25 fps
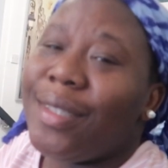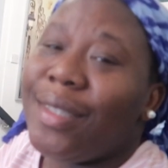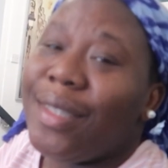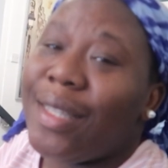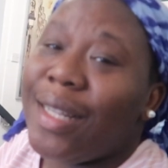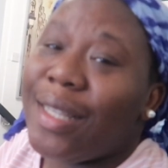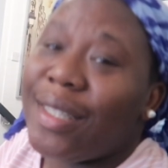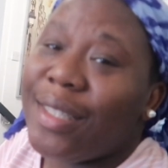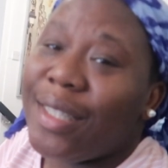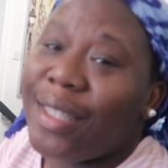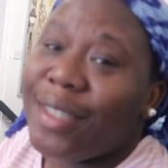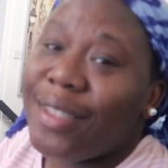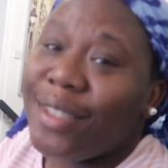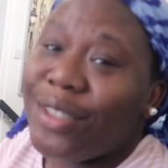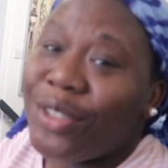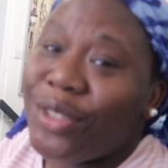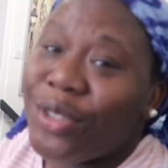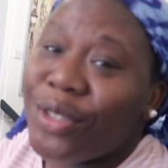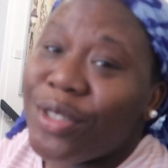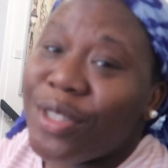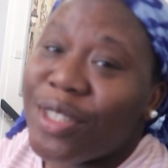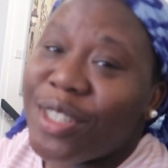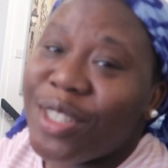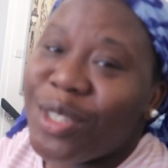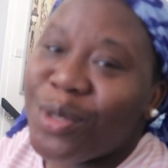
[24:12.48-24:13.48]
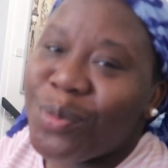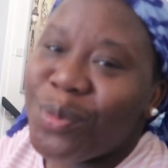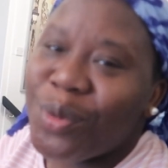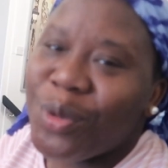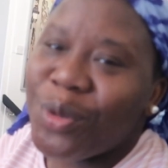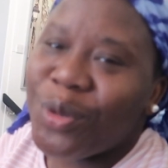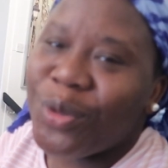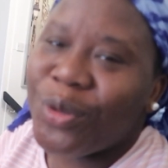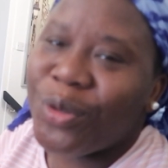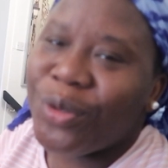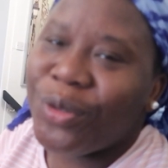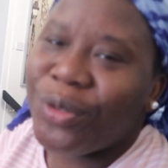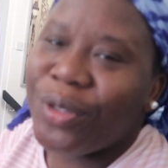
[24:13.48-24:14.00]
Dandan is just
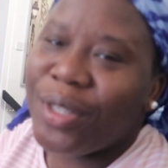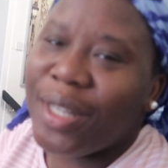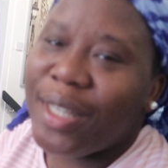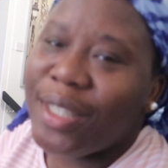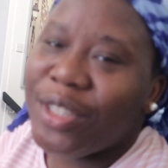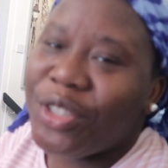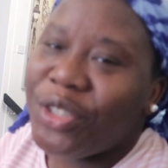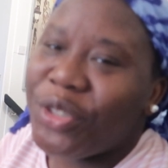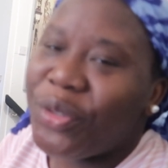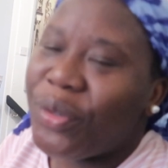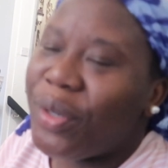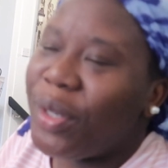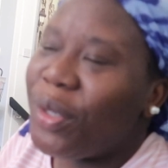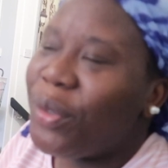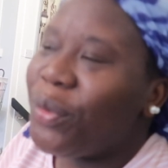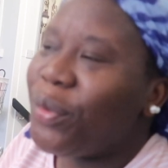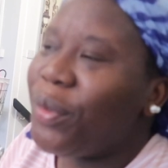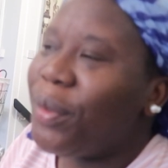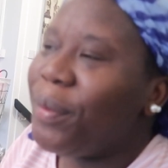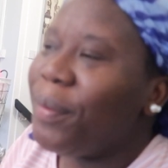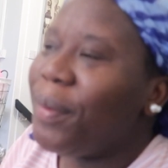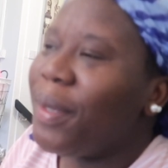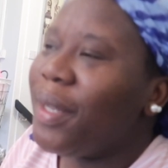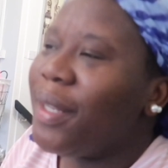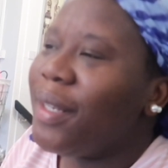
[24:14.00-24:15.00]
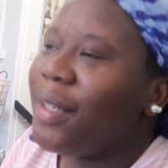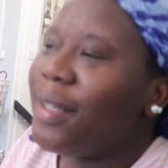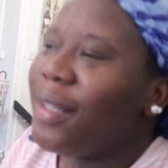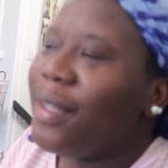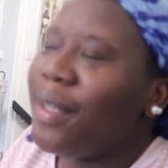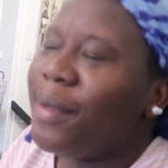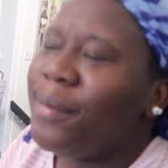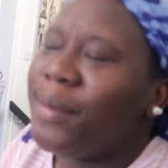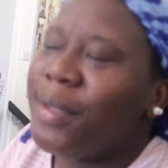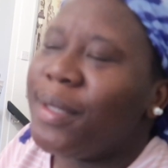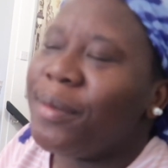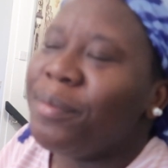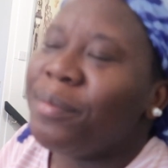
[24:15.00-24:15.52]
typical Nigerian women.
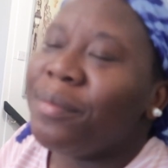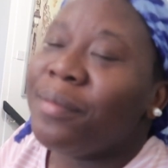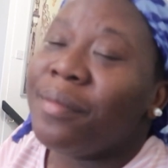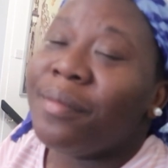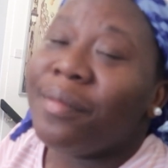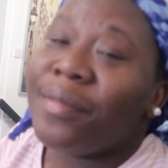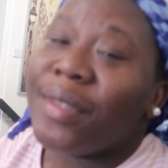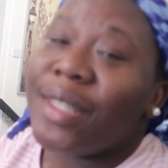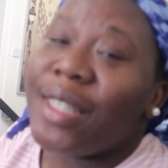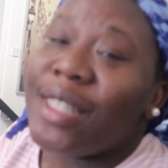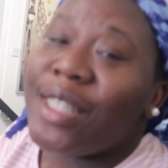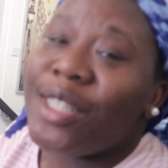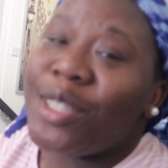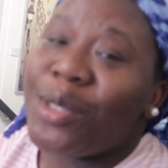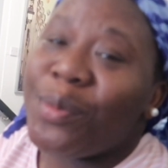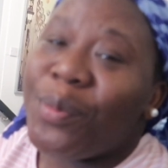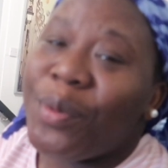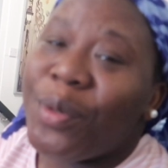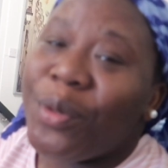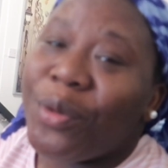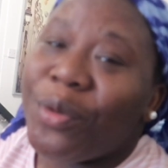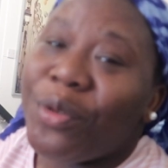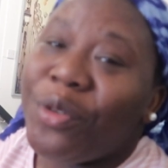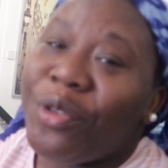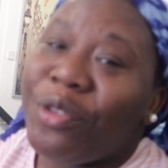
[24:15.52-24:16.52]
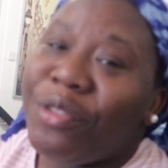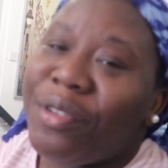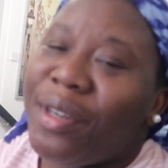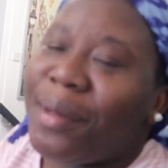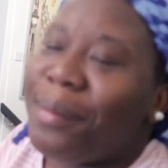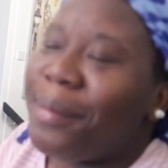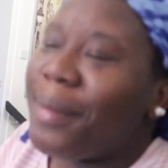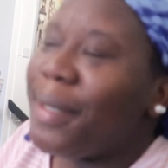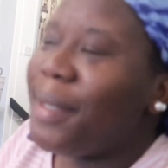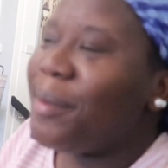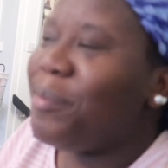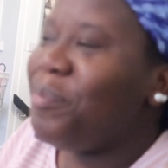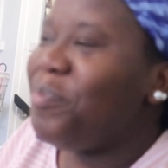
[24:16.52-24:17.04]
I mean, typical
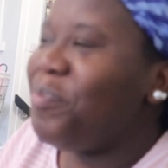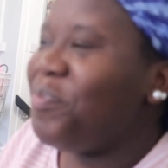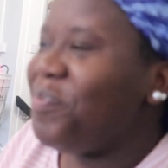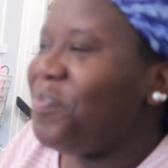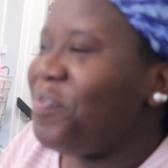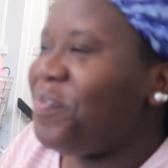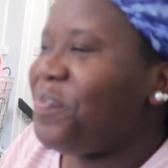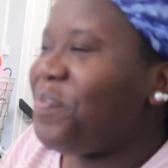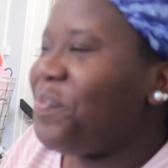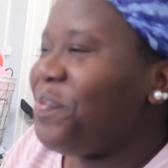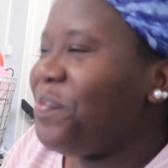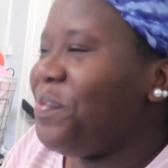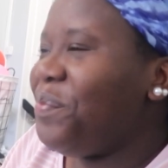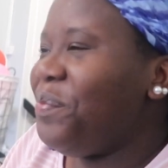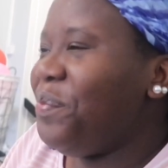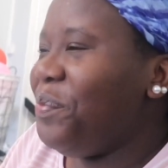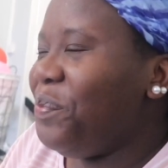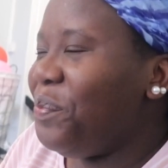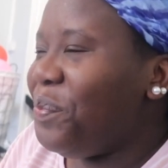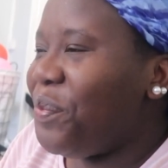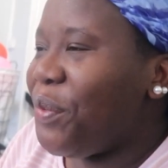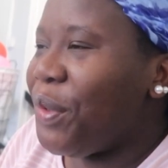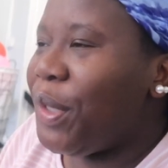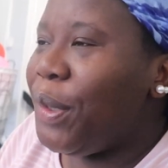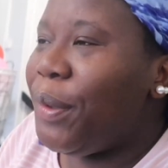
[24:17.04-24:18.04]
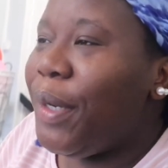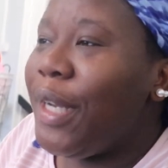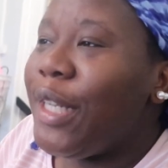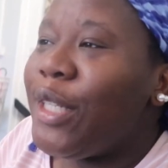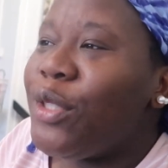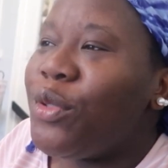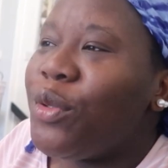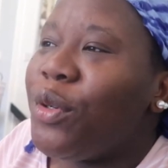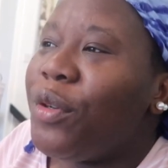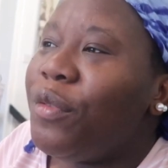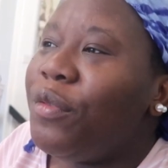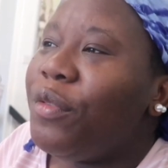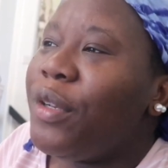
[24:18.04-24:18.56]
grandma.
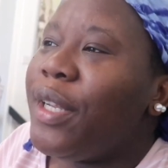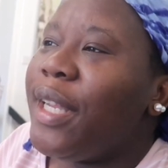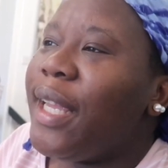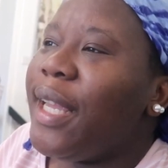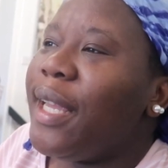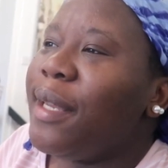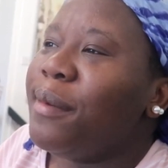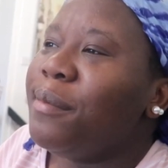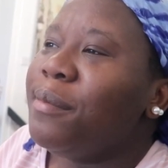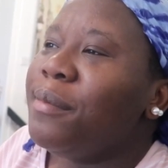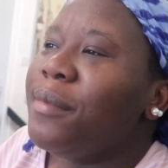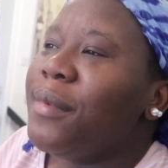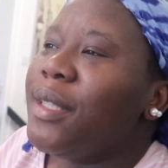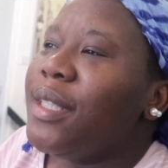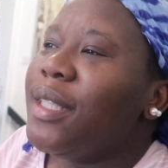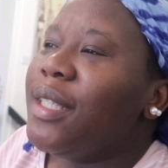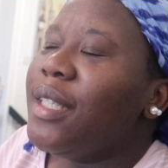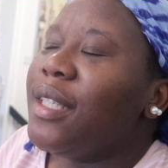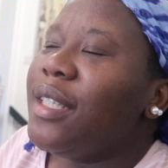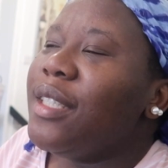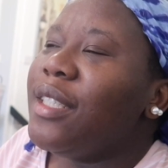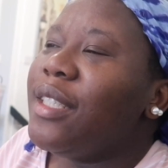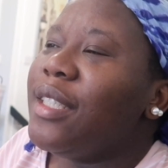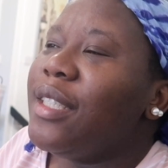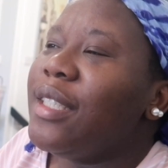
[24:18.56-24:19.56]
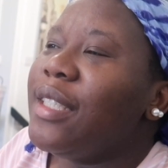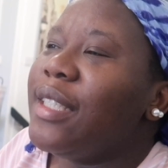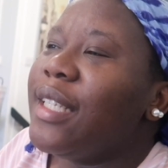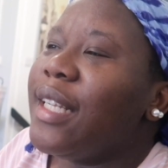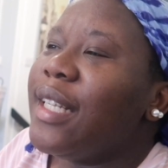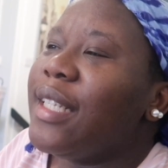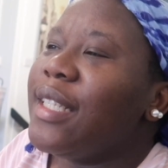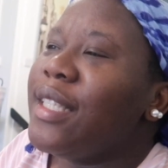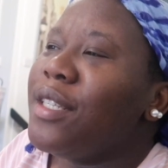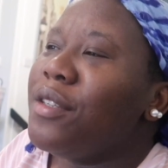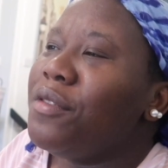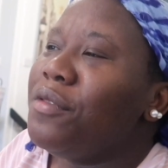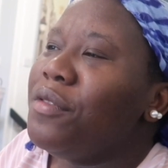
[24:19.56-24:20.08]
Right over here, she
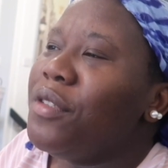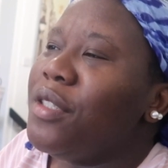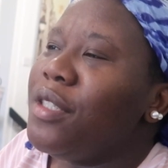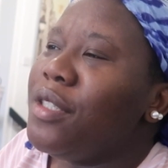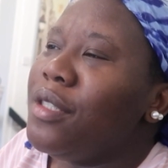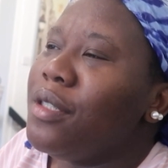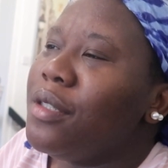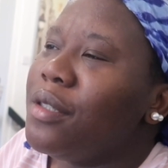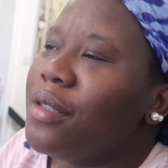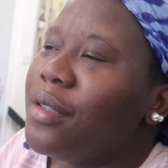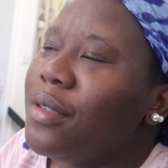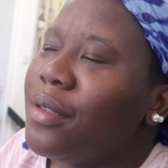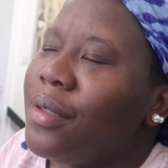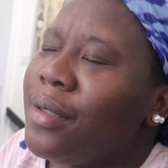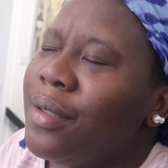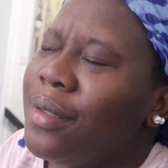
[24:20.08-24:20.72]
sent a video.